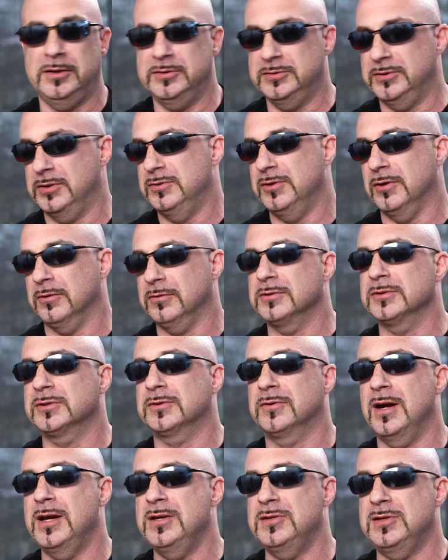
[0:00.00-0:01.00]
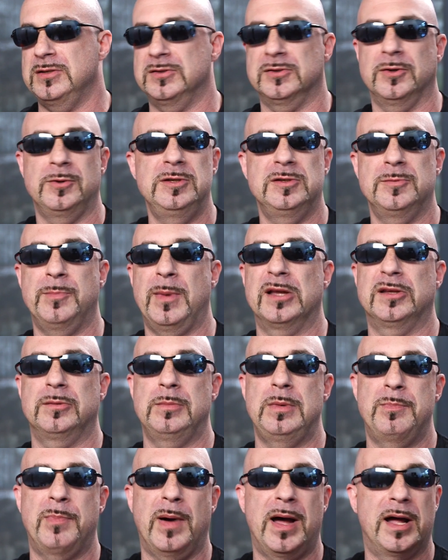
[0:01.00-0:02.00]
Because the Joker's crazy. So he's about to
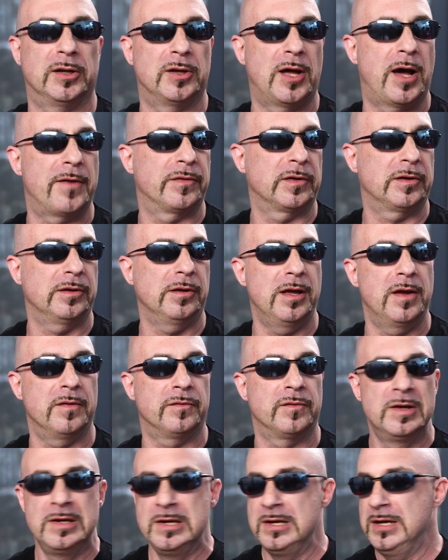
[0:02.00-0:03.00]
be piled off a cliff.